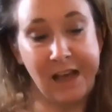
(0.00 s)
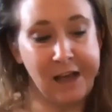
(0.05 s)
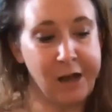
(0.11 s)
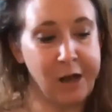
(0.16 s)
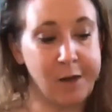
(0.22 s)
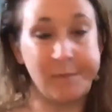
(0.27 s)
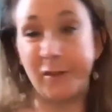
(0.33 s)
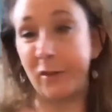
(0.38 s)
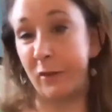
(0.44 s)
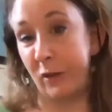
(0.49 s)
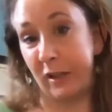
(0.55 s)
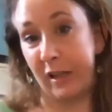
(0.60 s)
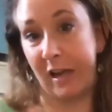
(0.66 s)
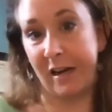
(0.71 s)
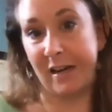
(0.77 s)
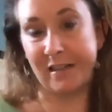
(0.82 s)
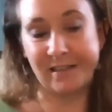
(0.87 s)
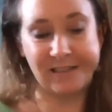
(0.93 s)
I'll be real
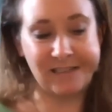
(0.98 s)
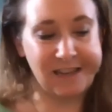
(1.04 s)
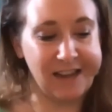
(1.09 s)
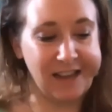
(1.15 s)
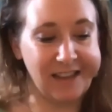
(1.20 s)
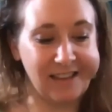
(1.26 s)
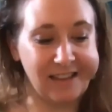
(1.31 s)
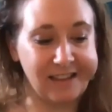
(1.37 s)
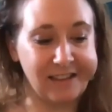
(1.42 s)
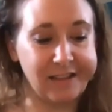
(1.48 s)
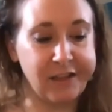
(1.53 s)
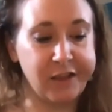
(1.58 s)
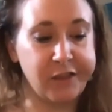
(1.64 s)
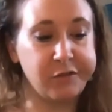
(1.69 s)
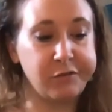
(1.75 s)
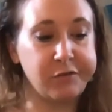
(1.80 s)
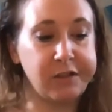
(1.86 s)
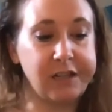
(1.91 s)
honest. And then the
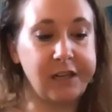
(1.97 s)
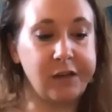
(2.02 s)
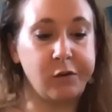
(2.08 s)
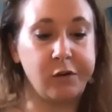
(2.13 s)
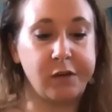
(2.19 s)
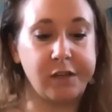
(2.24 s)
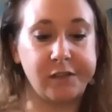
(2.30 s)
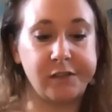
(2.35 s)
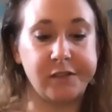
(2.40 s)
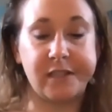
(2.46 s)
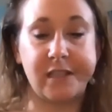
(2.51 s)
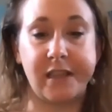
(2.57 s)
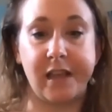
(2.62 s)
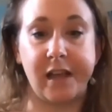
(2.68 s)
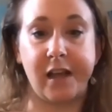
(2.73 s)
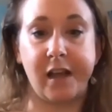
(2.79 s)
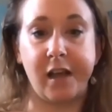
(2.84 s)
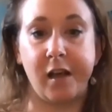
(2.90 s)
three oils
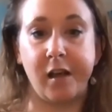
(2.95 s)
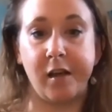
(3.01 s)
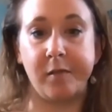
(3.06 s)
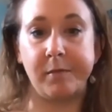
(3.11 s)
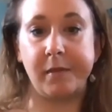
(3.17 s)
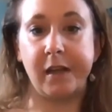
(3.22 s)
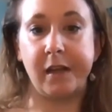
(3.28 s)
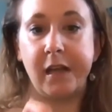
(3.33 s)
that come